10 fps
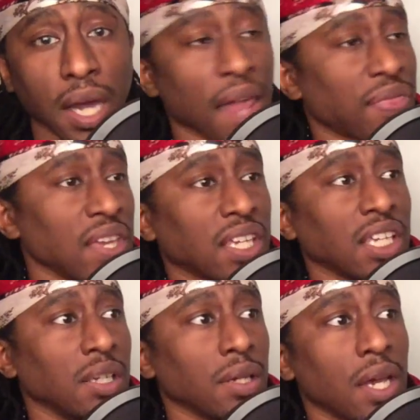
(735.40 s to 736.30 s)
I think
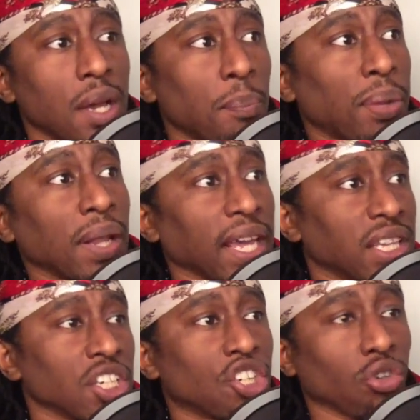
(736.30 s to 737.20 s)
he played
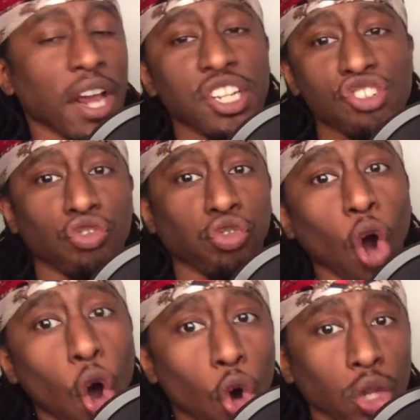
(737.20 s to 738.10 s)
the greatest
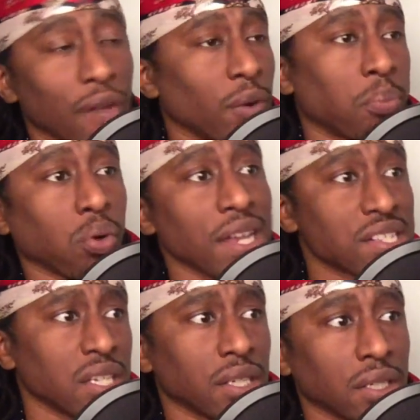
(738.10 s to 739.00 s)
role of a
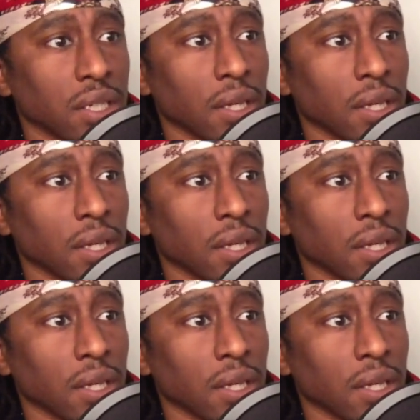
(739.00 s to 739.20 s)
president